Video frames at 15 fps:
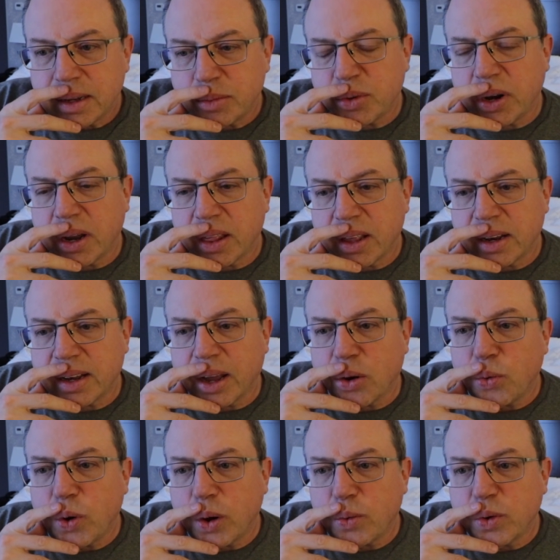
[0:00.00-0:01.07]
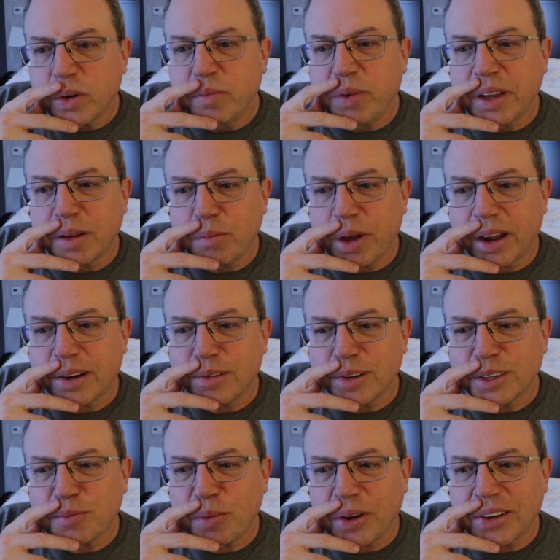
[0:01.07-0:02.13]
I'm trying to think now, what would be a better
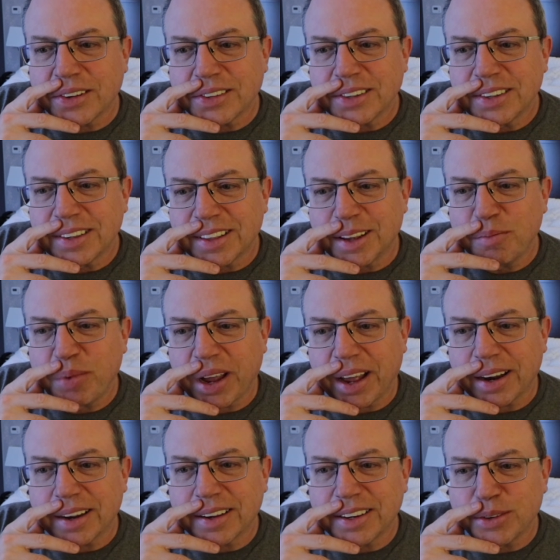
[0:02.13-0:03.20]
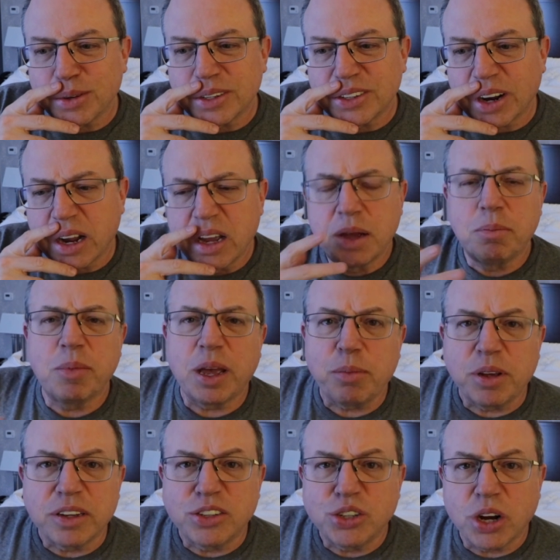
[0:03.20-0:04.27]
response than panic to a shark?
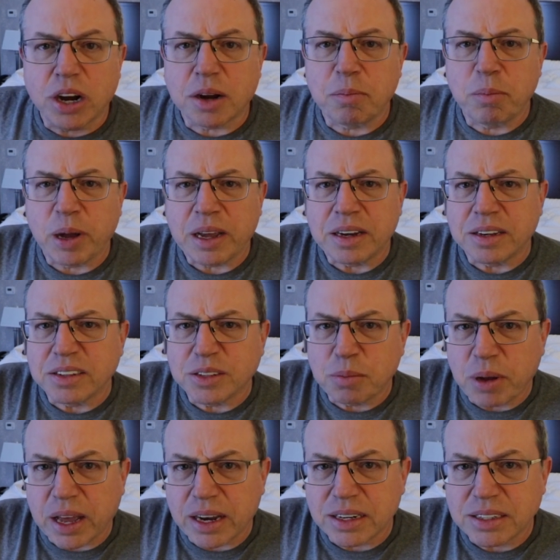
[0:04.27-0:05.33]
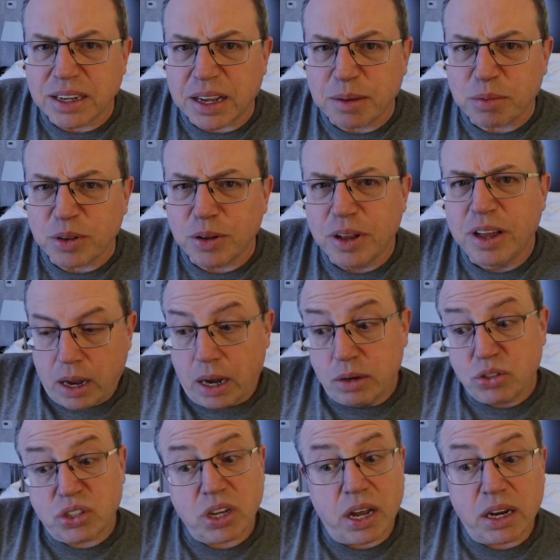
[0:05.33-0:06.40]
Maybe a shark bite is a bad example.
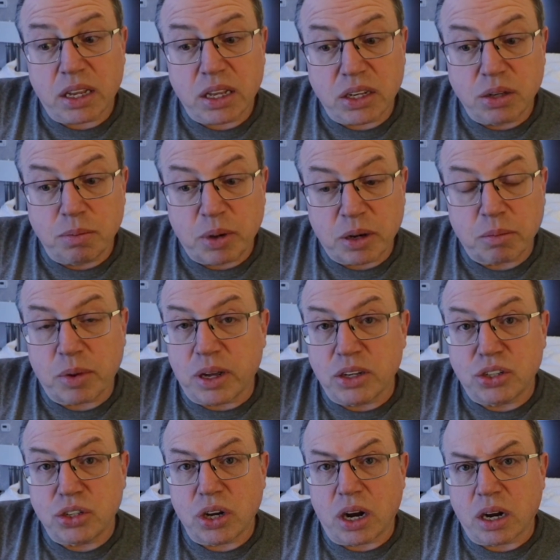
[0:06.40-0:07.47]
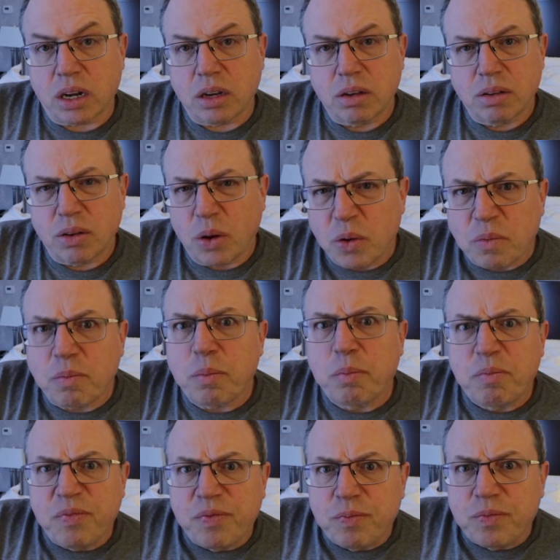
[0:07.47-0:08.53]
Outside of getting bitten by a shark,
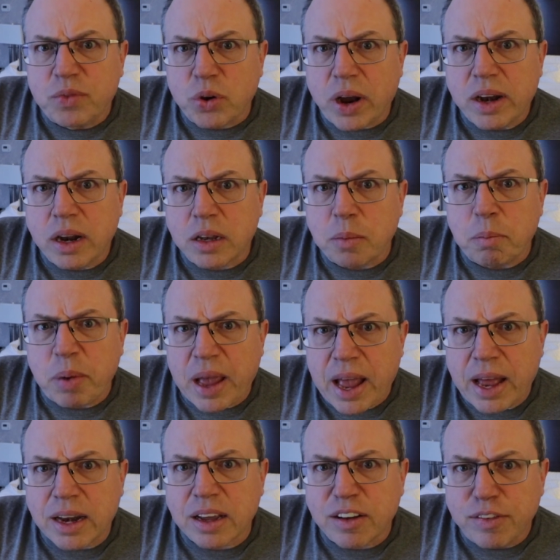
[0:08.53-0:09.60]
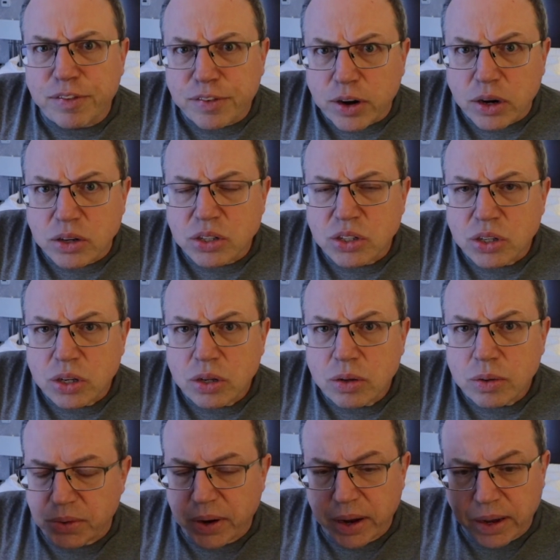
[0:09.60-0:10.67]
try not to panic first.
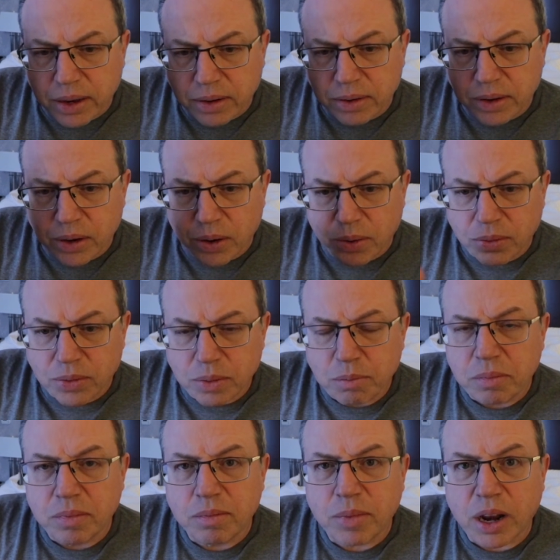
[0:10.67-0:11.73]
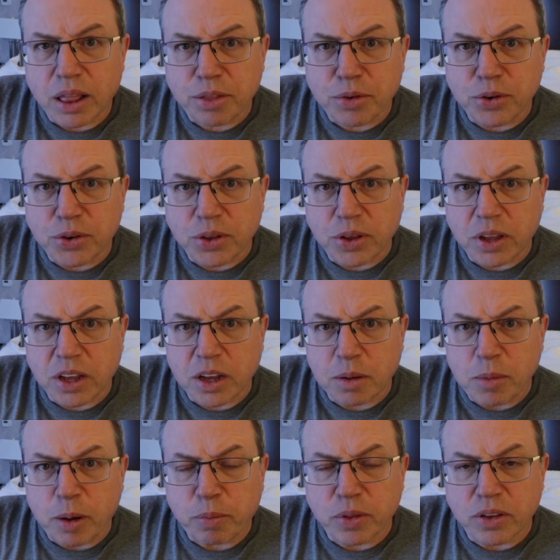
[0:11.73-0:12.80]
Try and, you know, muddle through till you can
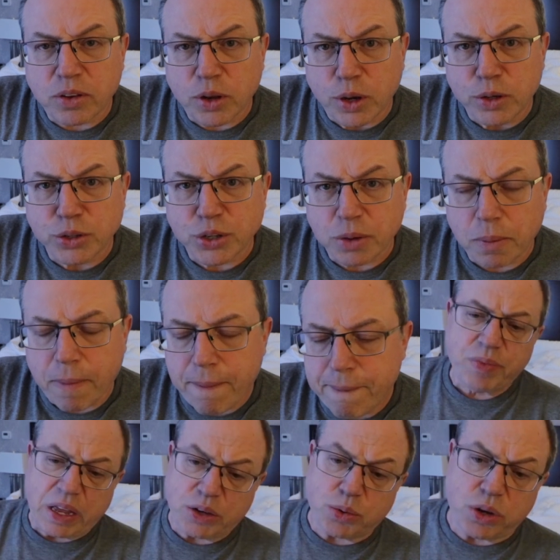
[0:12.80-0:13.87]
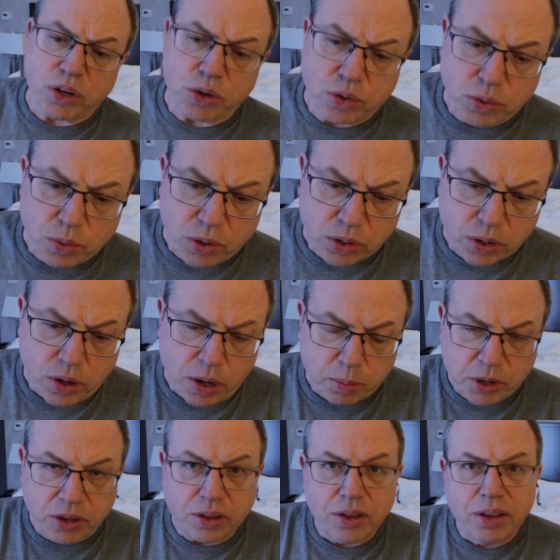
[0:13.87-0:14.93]
come up with a solution. That's what you do in the world of
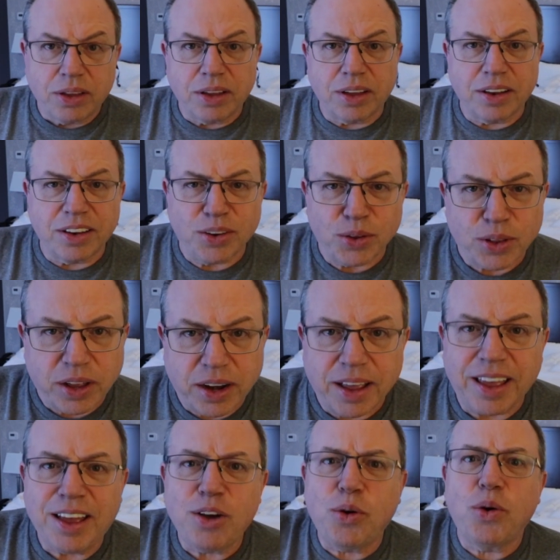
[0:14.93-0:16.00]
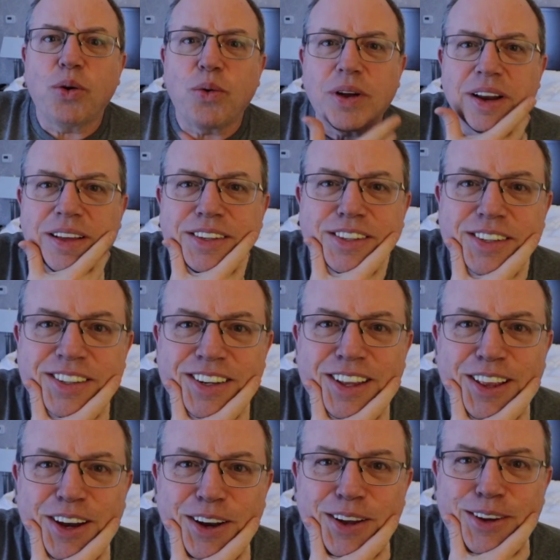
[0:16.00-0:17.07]
comedy. You can do a lot of, hey, what else is
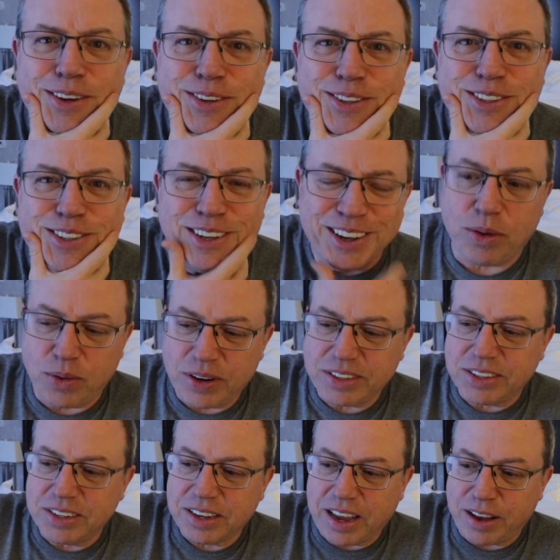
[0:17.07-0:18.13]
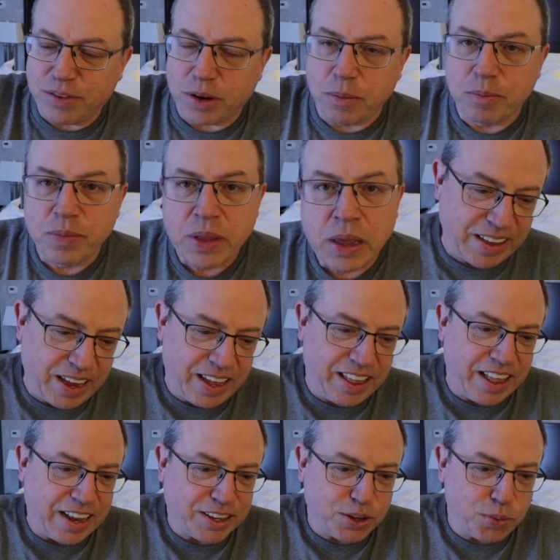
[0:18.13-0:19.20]
in the news? Where's this guy from?
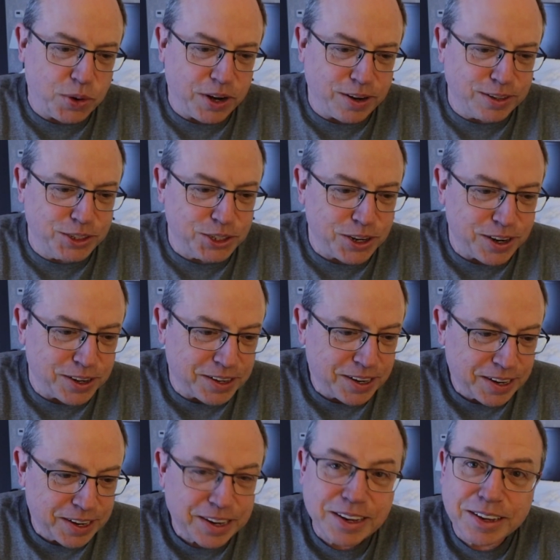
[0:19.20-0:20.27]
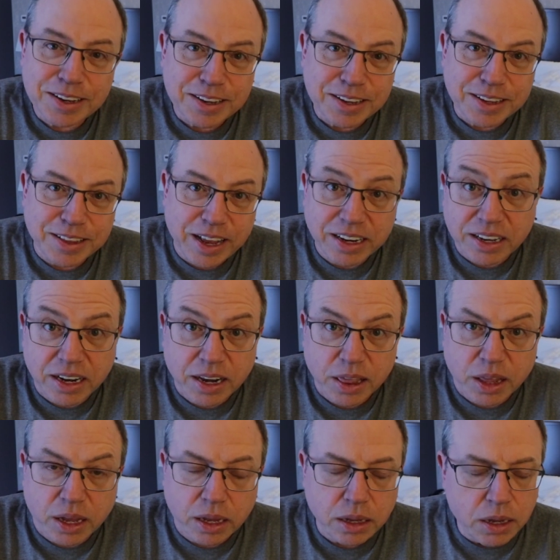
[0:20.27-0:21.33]
Yeah, that's a weird shirt. That kind
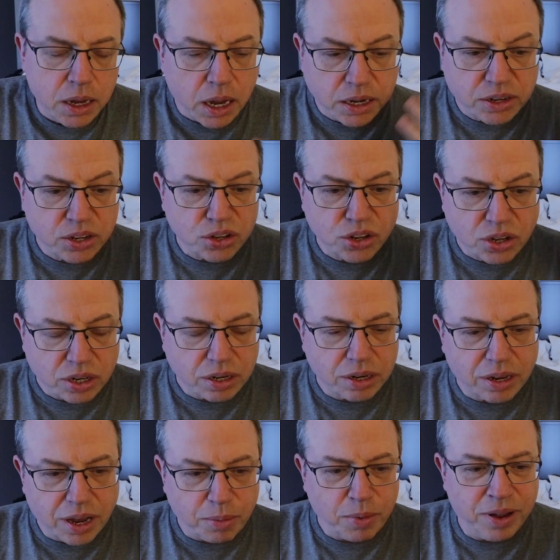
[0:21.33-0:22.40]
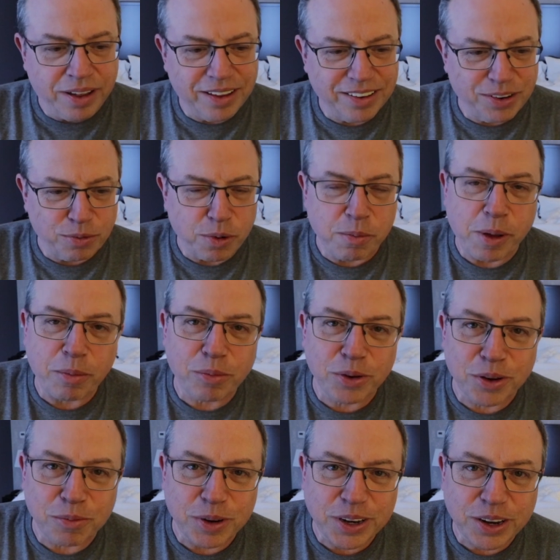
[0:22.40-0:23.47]
of thing. Until you can remember
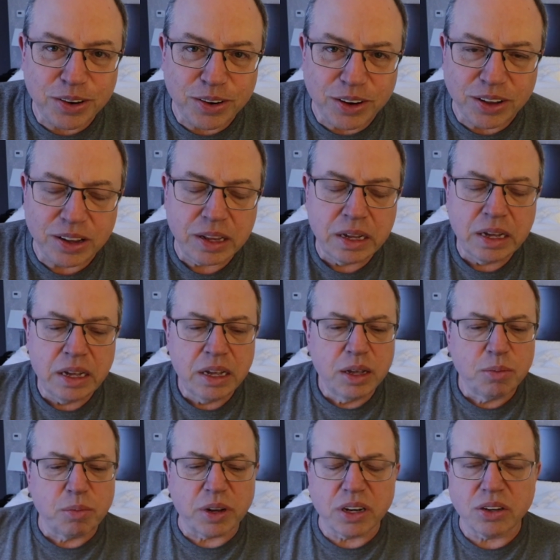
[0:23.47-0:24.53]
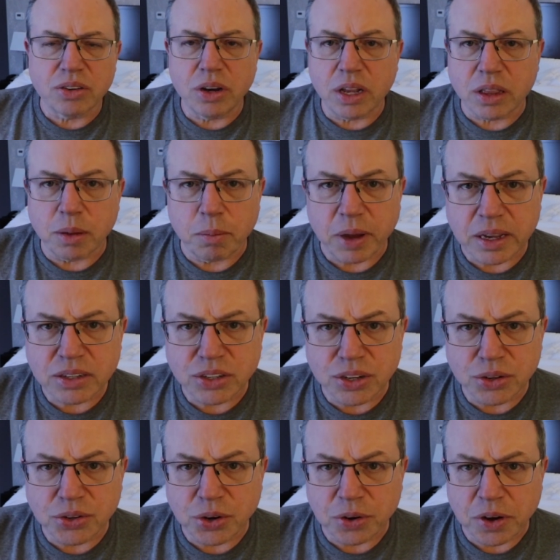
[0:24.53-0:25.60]
your material. But it's not the best
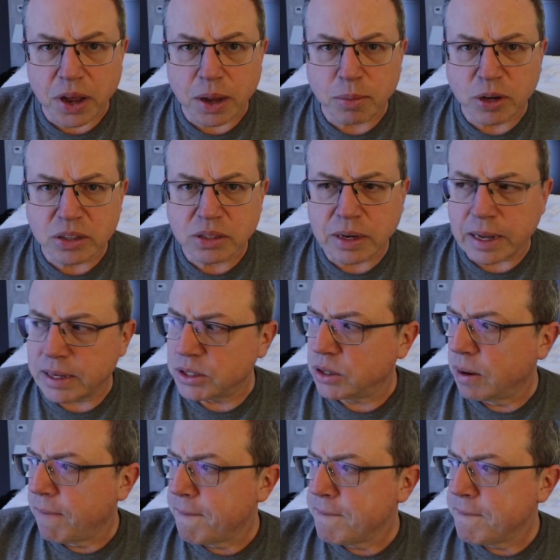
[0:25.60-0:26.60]
use of your time on stage.